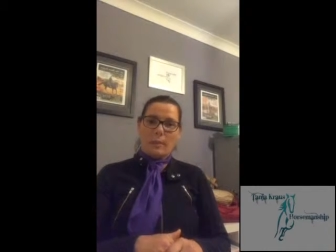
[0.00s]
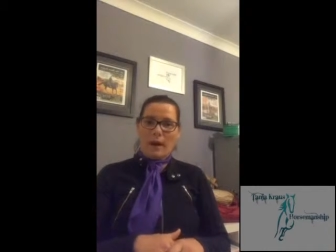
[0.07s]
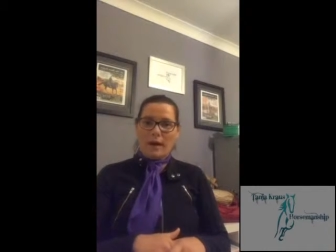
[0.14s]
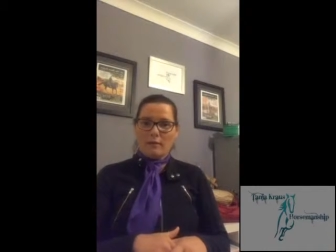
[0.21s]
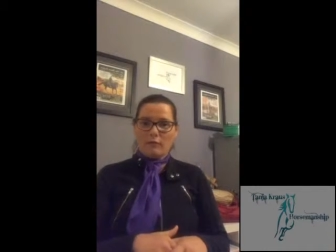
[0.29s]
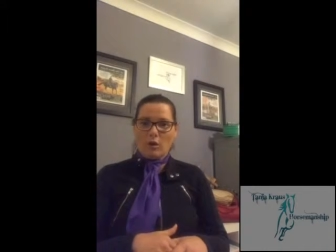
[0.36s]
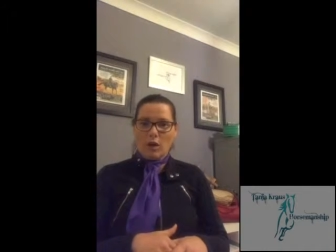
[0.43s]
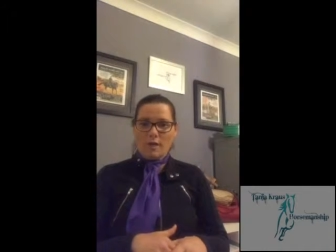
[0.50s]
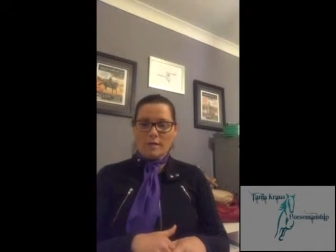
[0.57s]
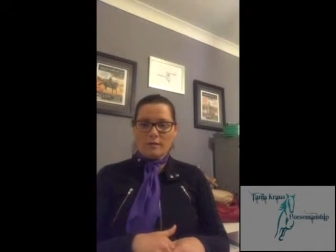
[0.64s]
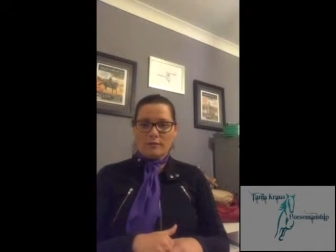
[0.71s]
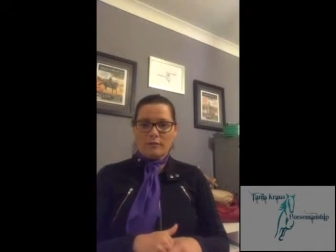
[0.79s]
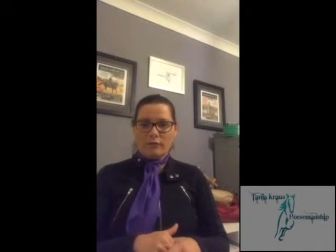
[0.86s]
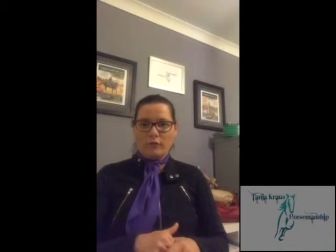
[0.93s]
bad
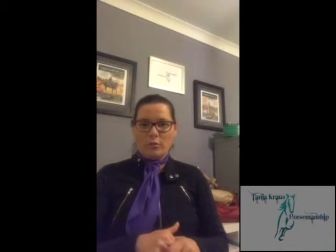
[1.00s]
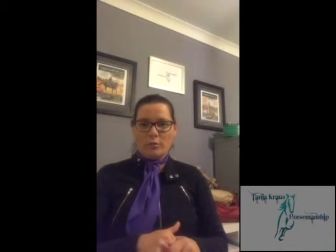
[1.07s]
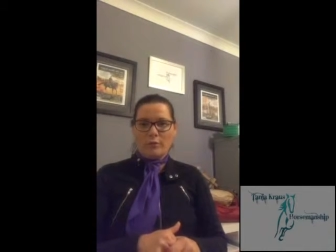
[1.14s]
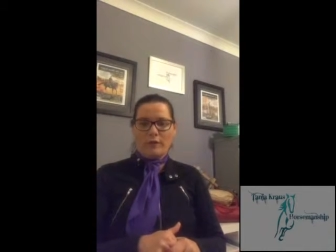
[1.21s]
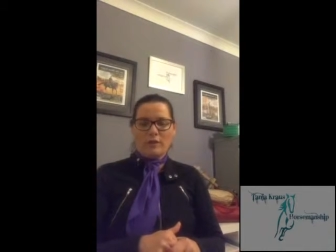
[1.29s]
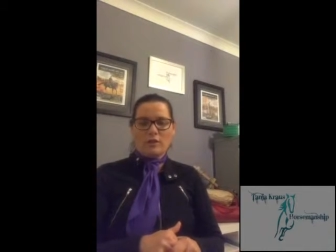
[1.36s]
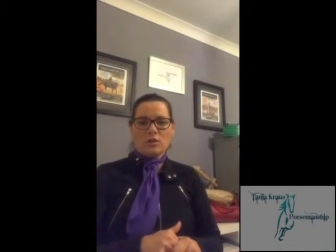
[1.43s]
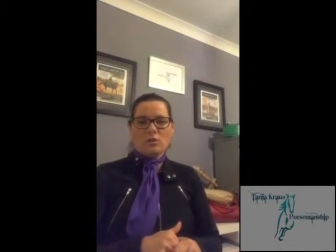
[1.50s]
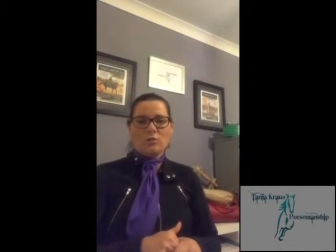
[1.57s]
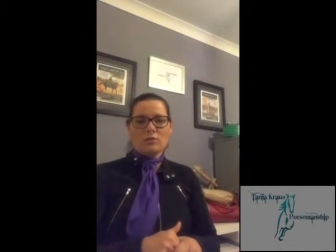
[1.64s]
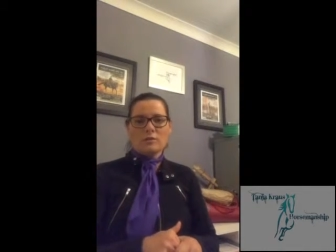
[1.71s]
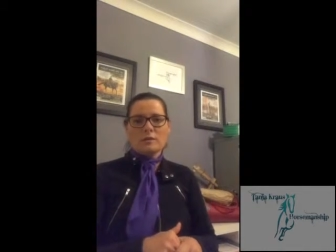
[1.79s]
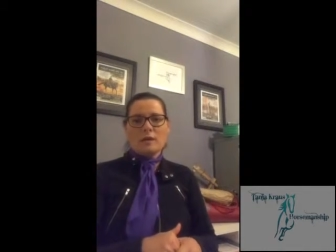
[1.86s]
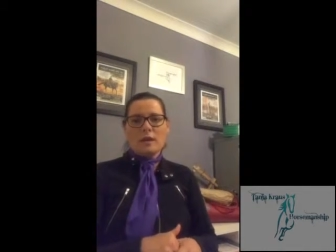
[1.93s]
advice from
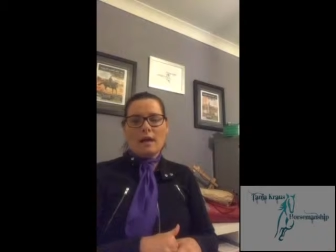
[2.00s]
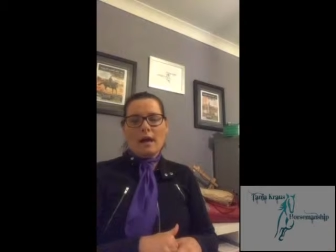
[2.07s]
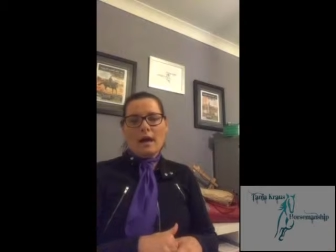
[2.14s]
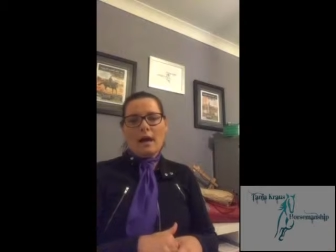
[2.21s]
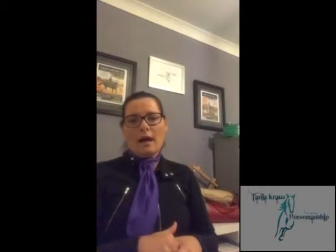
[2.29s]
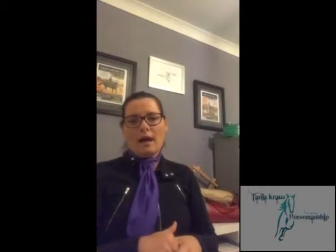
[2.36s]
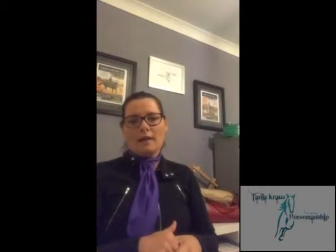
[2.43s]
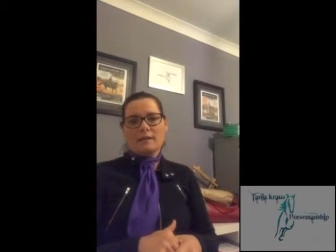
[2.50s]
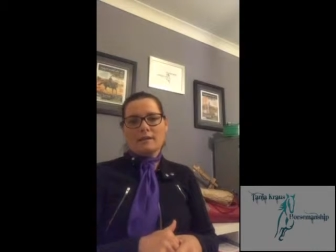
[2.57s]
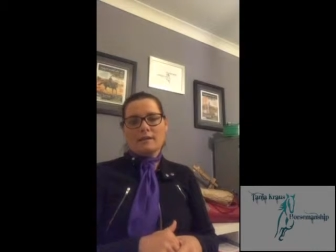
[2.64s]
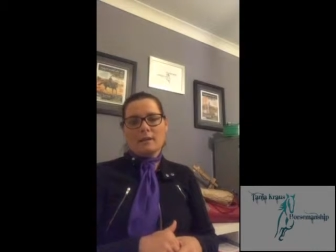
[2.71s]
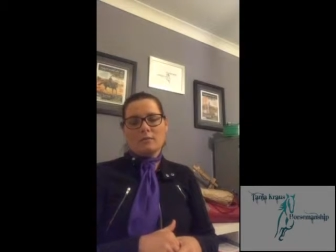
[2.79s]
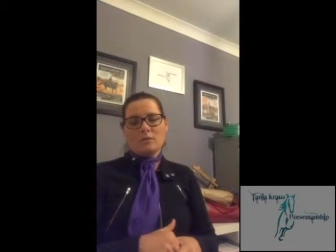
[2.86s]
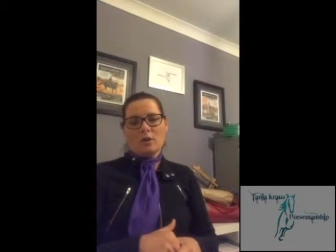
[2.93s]
professionals, and
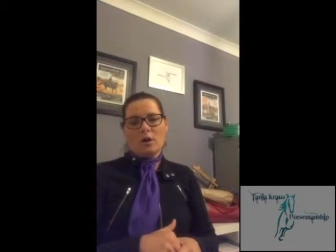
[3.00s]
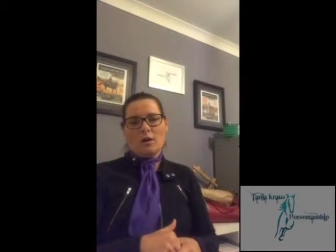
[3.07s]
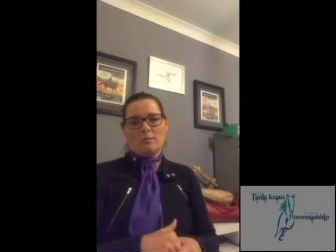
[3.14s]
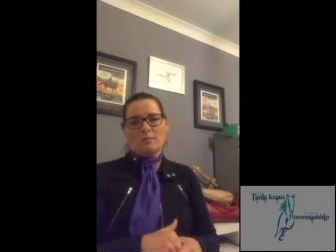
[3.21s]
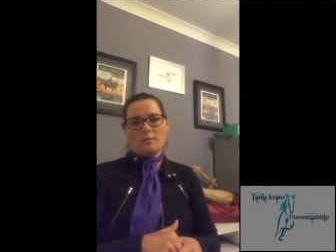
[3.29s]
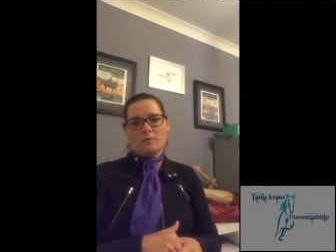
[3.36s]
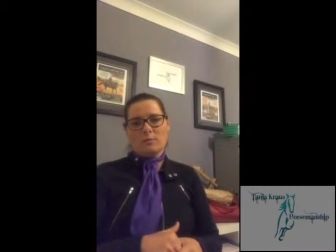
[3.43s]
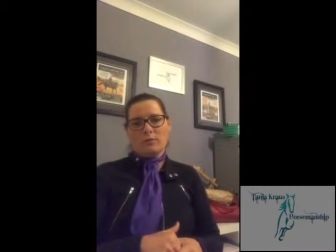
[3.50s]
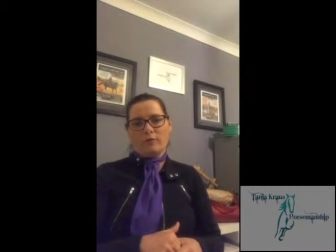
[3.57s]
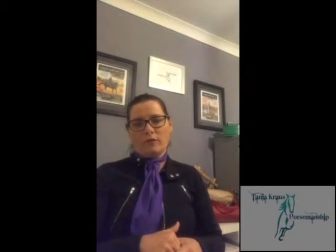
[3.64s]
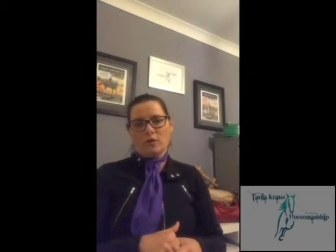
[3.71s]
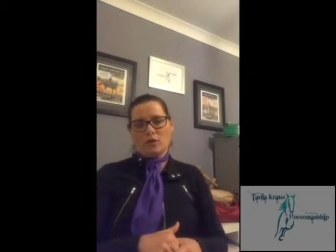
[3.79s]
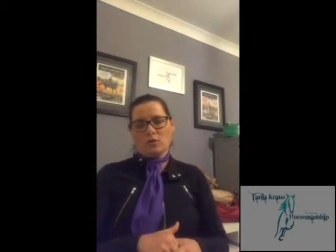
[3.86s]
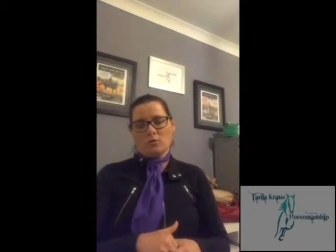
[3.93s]
sometimes
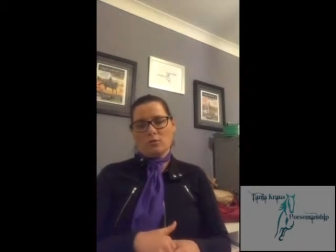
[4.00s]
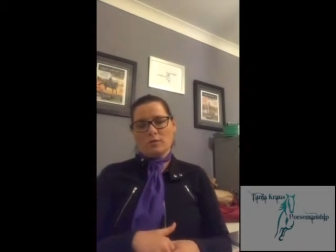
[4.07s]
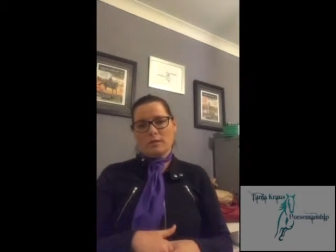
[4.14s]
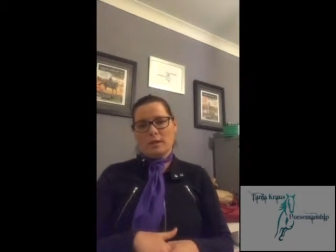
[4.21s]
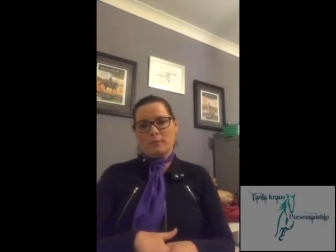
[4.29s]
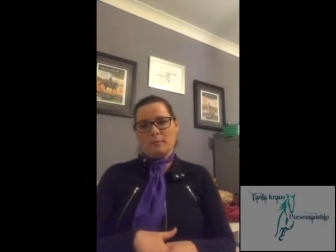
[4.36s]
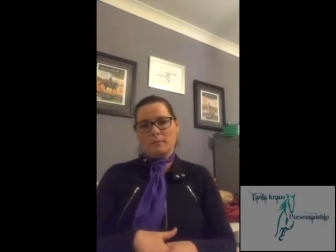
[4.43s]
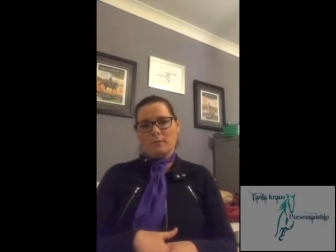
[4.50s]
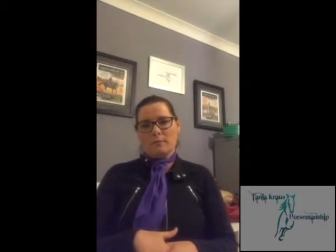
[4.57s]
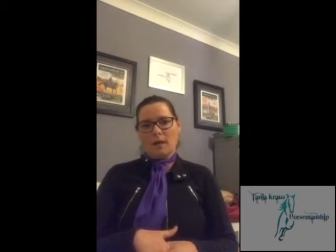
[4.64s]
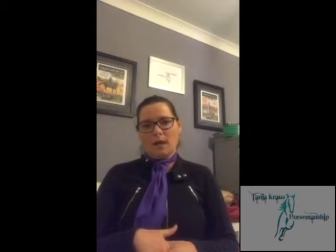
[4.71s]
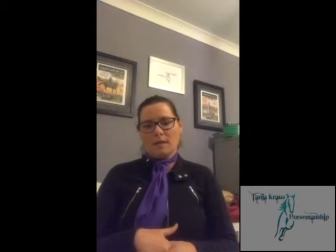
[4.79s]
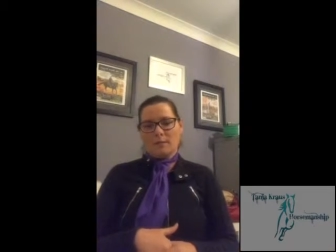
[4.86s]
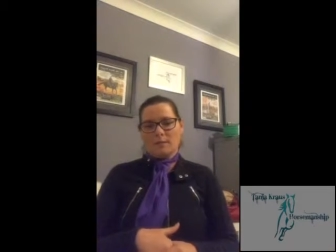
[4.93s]
professionals can
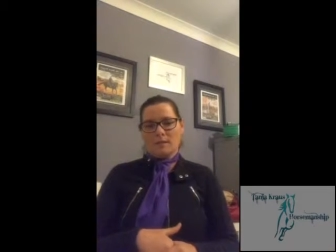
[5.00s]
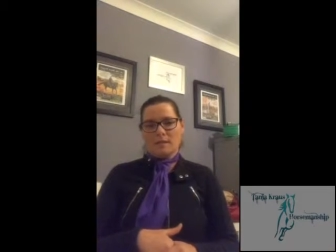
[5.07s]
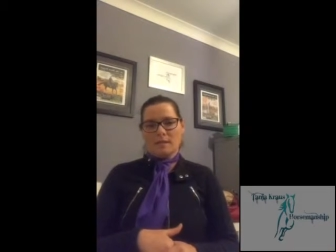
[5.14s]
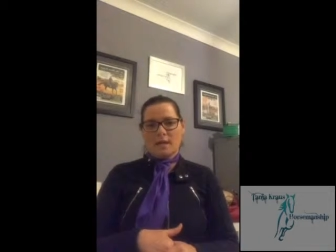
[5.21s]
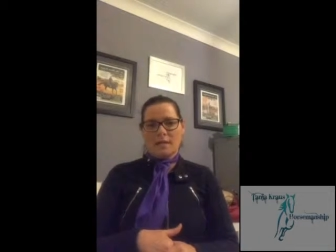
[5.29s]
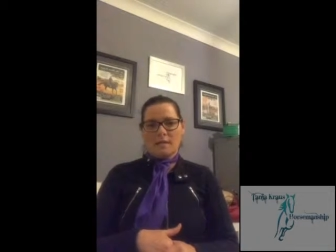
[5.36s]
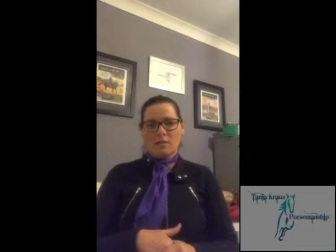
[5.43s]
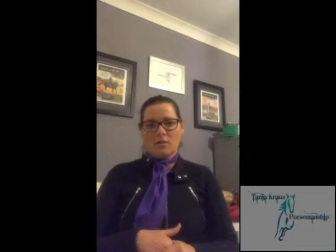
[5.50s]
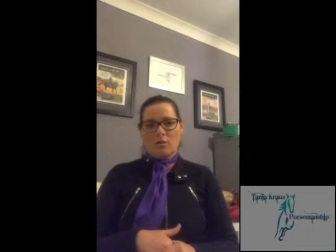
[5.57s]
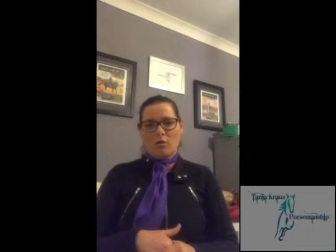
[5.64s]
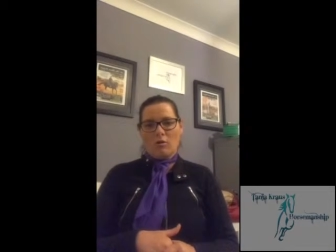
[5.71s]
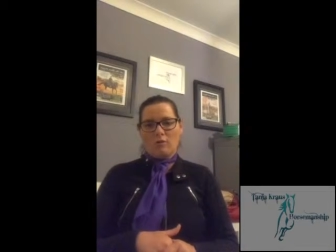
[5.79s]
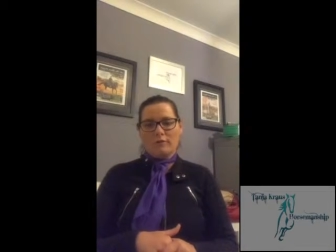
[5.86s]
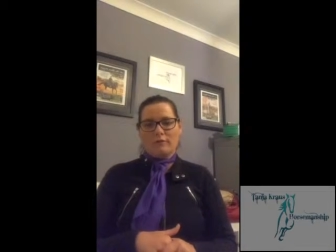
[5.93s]
make mistakes
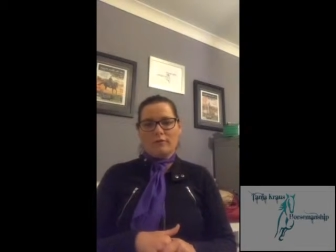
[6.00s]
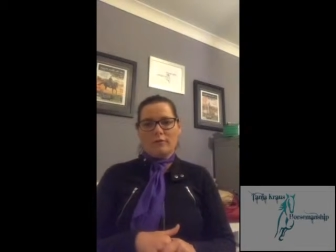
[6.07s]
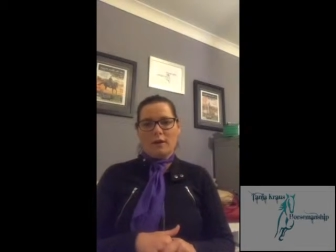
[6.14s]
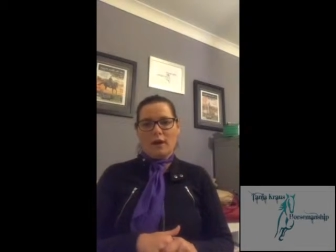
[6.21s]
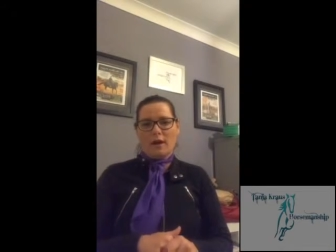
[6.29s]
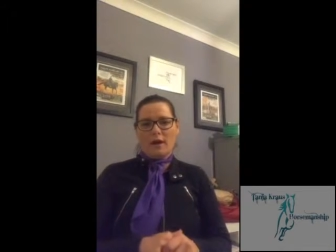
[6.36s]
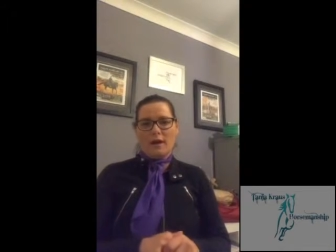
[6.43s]
of